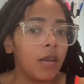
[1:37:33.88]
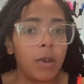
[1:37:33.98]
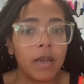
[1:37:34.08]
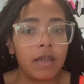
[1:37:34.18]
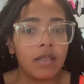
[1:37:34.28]
It
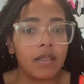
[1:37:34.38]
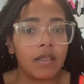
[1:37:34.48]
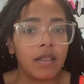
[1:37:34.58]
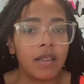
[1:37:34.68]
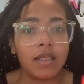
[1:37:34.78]

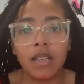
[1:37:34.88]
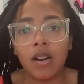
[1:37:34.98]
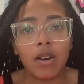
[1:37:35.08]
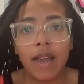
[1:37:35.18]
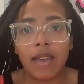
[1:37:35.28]
depends because
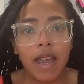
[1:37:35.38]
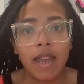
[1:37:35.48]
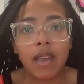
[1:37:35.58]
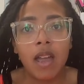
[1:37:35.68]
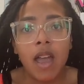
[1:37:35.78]
he don't like
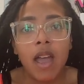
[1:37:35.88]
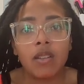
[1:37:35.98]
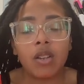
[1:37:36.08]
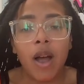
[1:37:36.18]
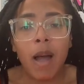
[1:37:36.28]
cake,
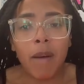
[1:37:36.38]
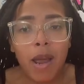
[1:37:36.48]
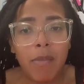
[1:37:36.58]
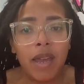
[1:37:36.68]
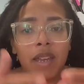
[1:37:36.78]
so I
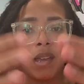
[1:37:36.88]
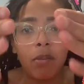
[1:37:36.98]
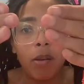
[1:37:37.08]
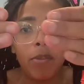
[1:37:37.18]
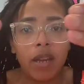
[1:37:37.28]
might make
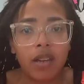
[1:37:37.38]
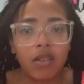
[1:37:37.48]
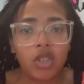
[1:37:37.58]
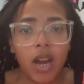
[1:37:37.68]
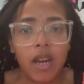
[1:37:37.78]
him a big
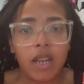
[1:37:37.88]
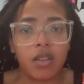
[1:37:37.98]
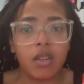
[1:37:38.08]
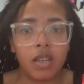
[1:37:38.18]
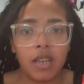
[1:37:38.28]

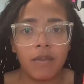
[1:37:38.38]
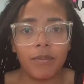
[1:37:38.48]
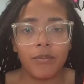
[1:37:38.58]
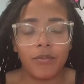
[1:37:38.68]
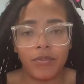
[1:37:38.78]
giant
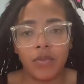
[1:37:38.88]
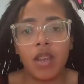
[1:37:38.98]
cookie,